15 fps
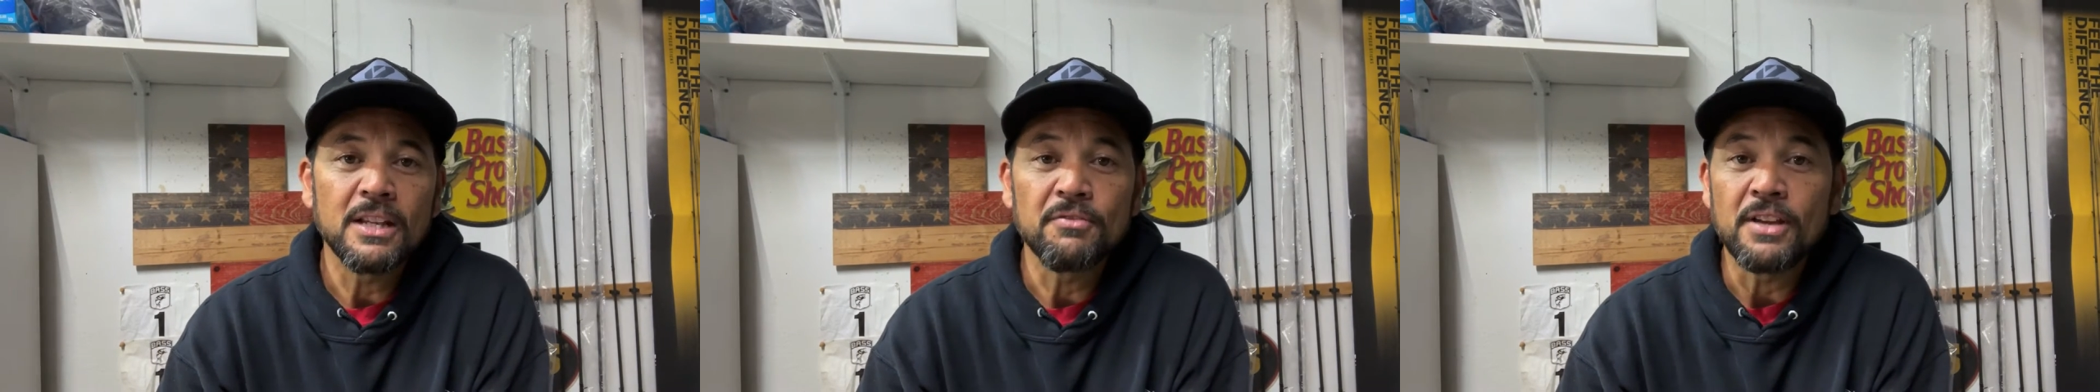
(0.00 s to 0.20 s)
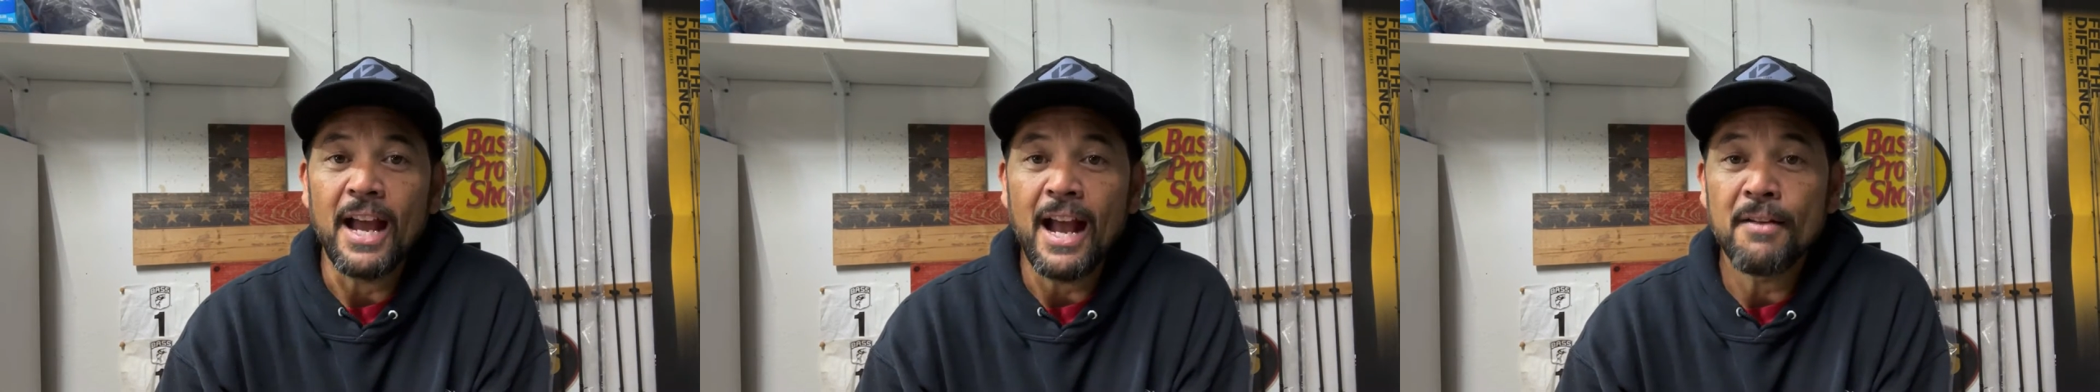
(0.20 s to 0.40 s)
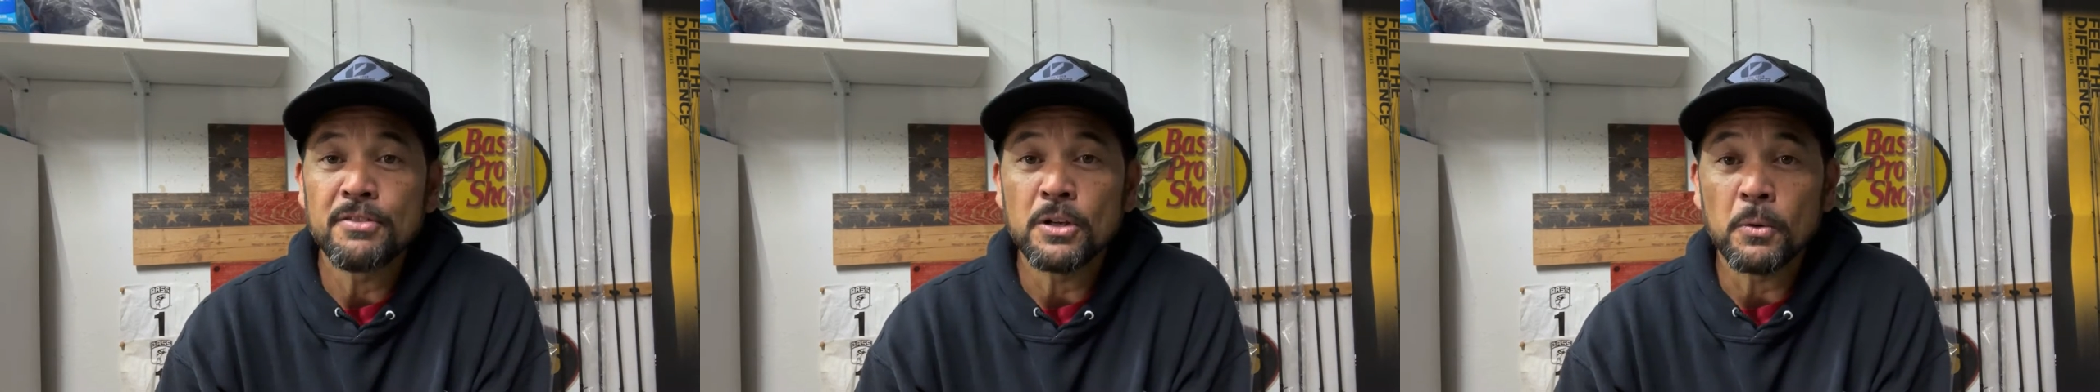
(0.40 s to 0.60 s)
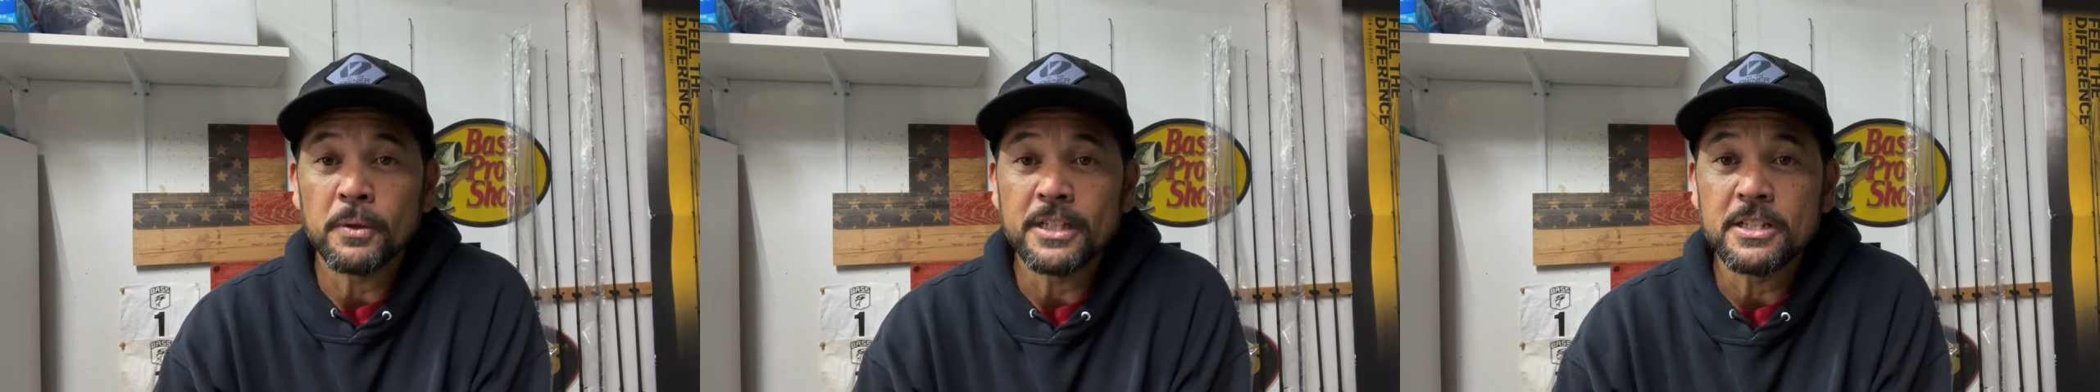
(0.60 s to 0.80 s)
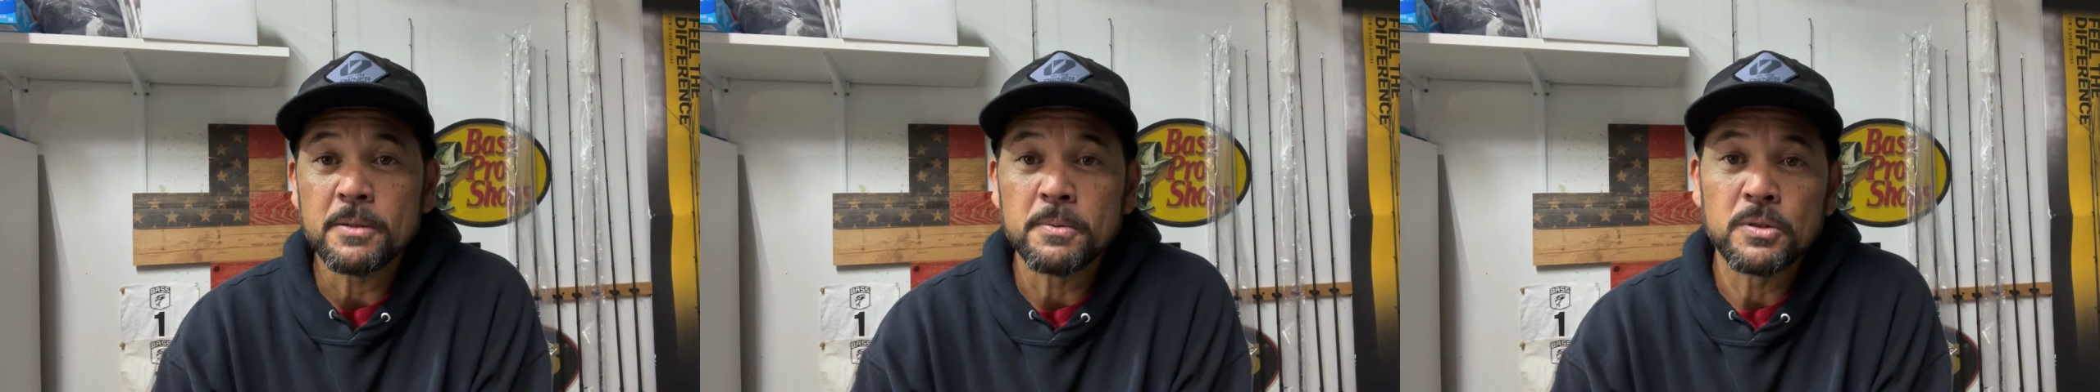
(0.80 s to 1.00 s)
if you haven't
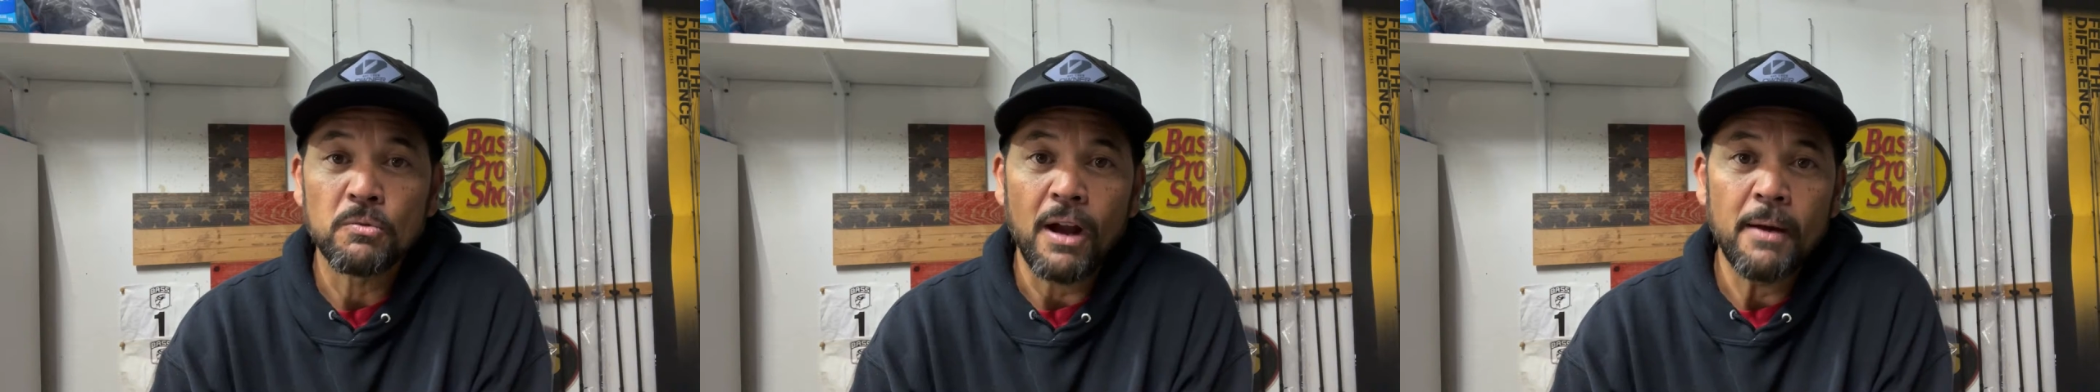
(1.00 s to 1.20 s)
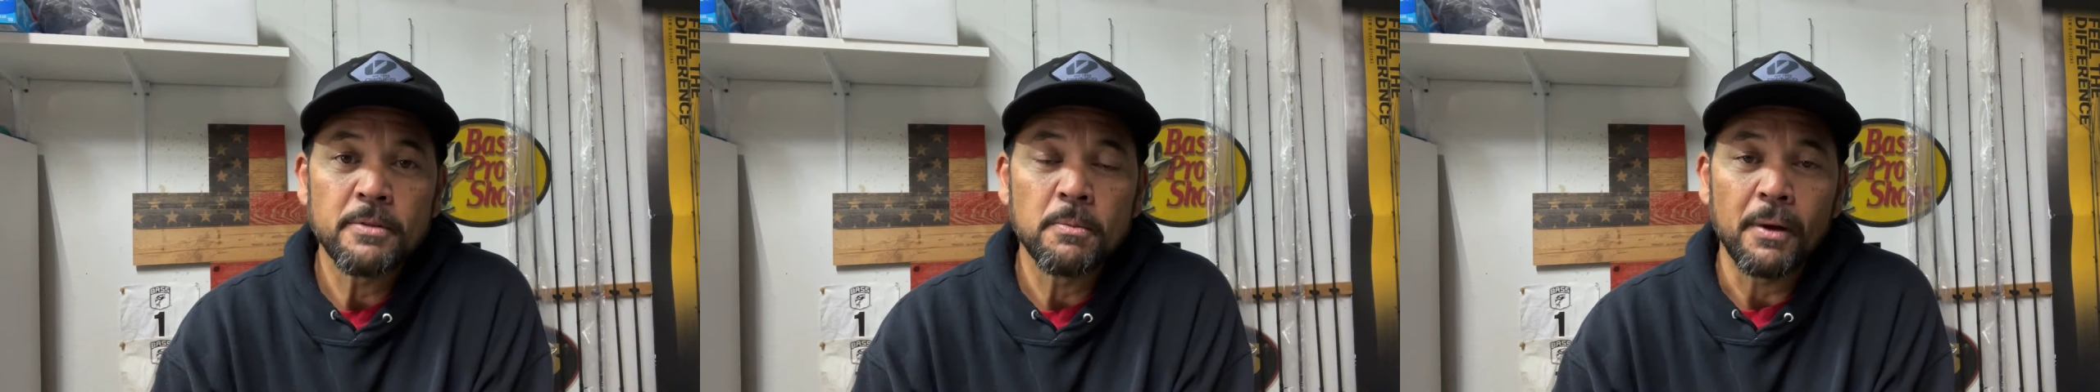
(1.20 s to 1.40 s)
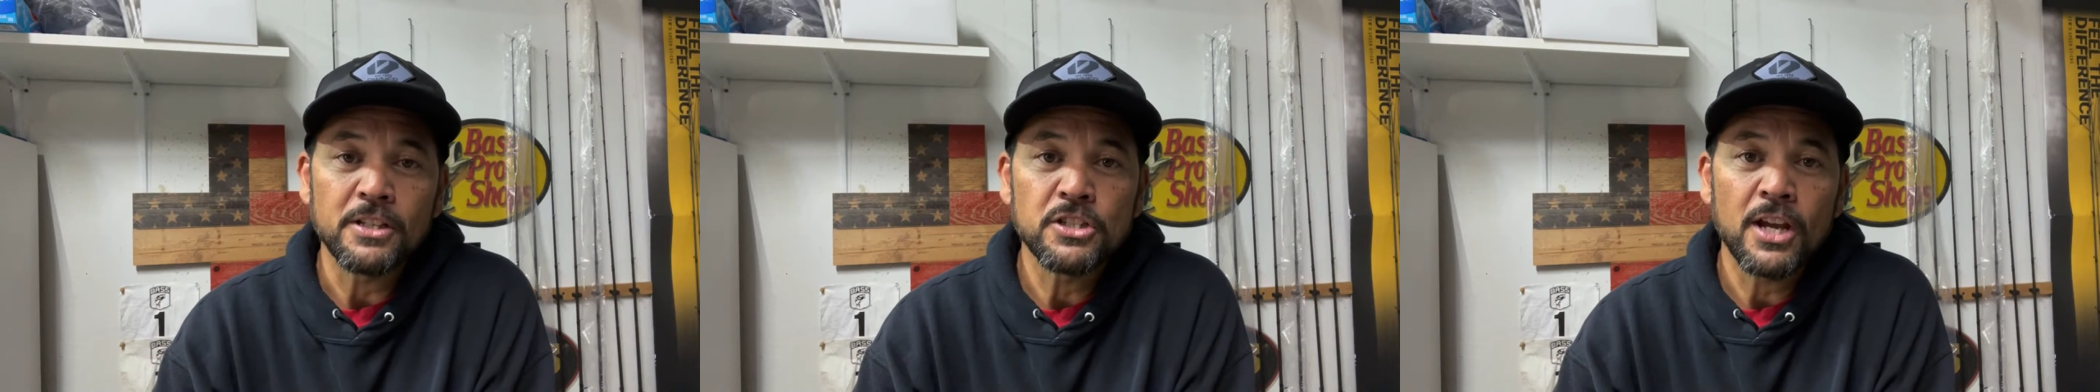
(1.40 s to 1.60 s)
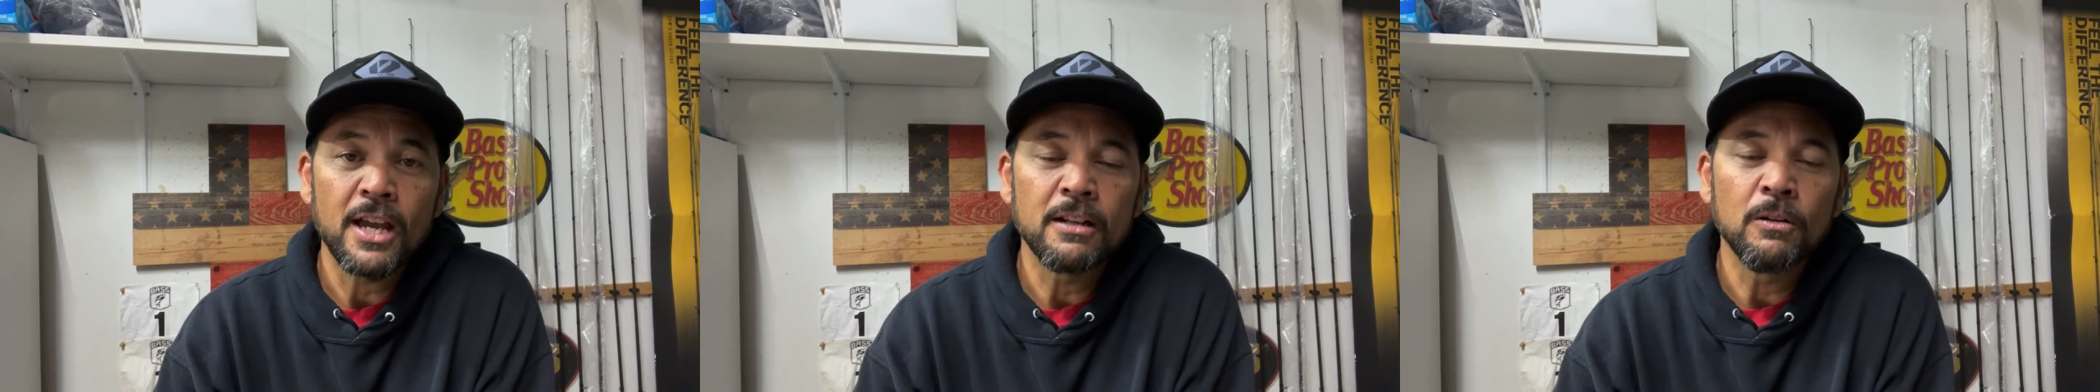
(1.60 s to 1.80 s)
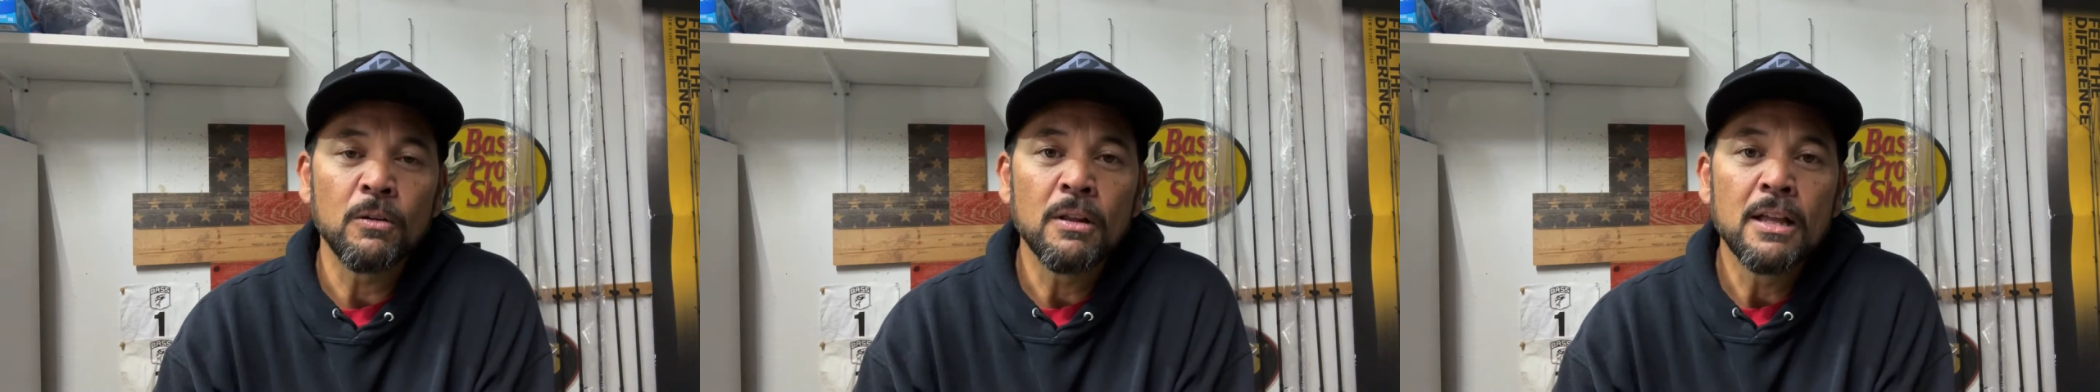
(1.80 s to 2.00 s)
already subscribed to my
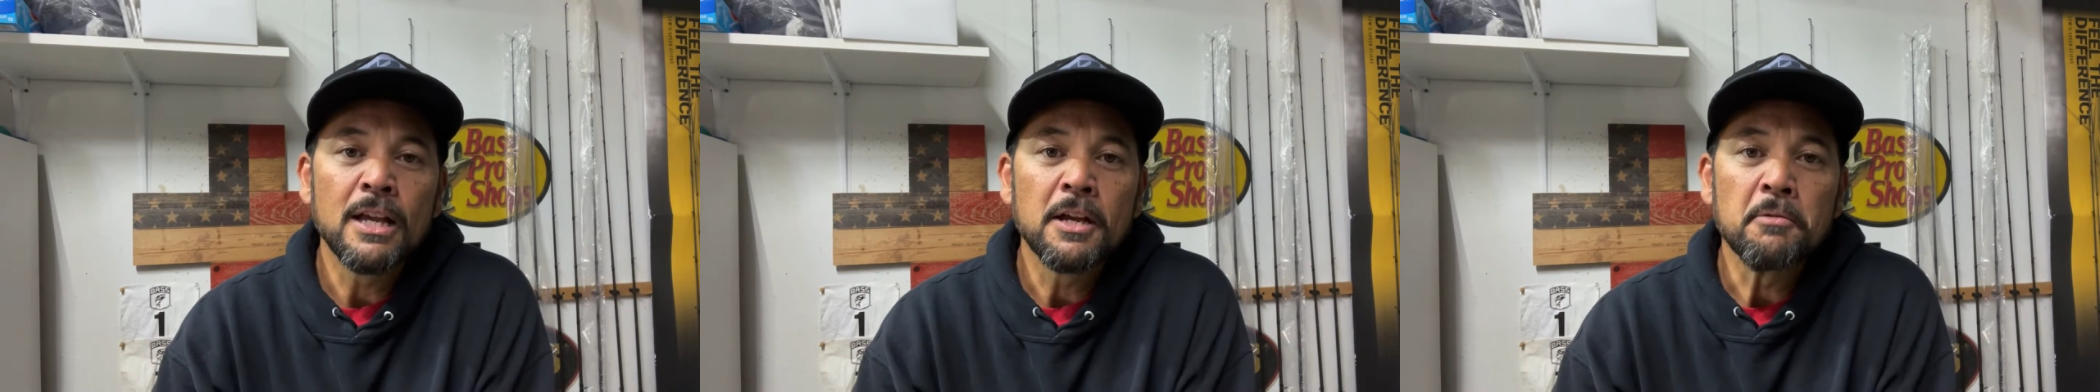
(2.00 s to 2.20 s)
channel,